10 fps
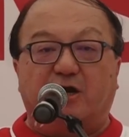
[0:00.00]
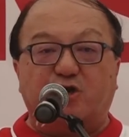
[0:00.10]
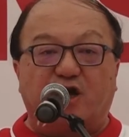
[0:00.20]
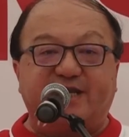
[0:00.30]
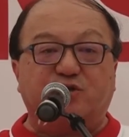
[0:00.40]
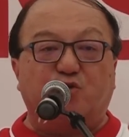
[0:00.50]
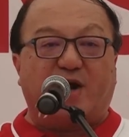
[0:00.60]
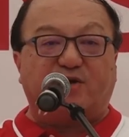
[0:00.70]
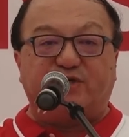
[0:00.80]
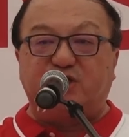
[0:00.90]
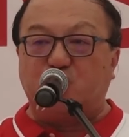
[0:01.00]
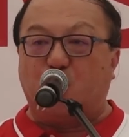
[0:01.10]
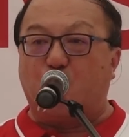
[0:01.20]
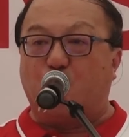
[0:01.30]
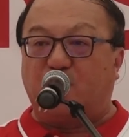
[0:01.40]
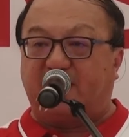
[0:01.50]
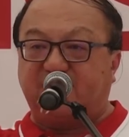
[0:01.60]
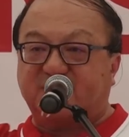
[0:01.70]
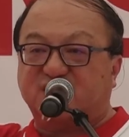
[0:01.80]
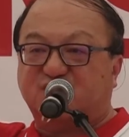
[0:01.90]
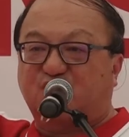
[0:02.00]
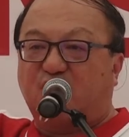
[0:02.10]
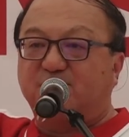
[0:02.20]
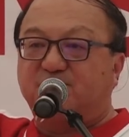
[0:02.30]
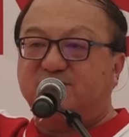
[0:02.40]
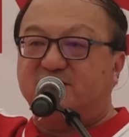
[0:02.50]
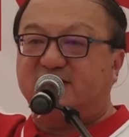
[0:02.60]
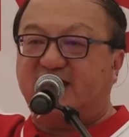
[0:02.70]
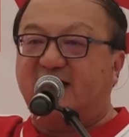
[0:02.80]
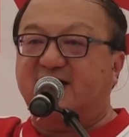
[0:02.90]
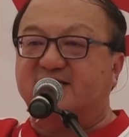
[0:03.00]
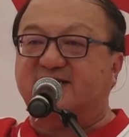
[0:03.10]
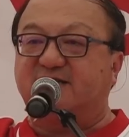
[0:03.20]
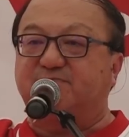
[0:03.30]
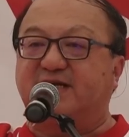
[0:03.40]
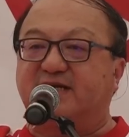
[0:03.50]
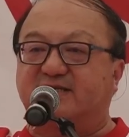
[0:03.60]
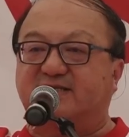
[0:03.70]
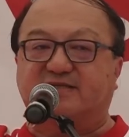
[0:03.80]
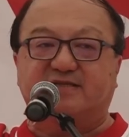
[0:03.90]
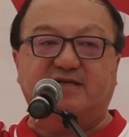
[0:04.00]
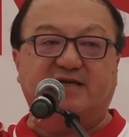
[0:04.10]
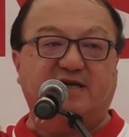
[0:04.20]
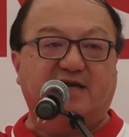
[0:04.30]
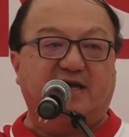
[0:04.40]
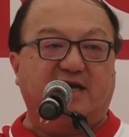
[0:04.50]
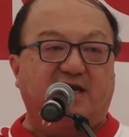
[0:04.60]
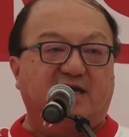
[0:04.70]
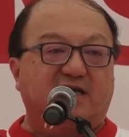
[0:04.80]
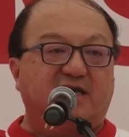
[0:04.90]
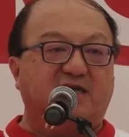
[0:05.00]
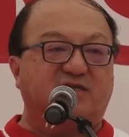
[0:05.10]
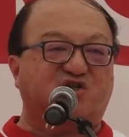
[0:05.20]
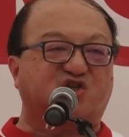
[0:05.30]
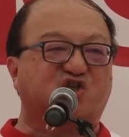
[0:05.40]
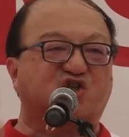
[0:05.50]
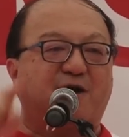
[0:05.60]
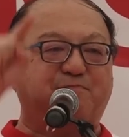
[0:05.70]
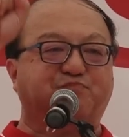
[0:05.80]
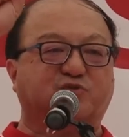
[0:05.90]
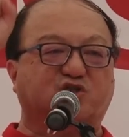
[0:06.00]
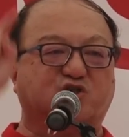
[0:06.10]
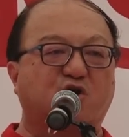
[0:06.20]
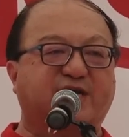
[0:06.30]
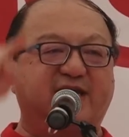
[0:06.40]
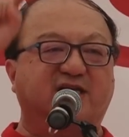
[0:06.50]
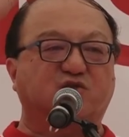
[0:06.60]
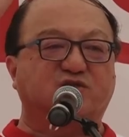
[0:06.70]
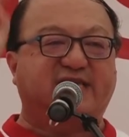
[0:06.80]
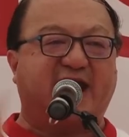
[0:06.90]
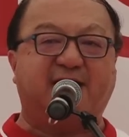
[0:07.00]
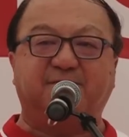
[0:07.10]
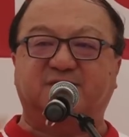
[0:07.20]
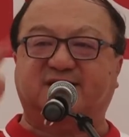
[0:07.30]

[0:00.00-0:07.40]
According to what we know, and this is from the younger siblings, he stopped talking to them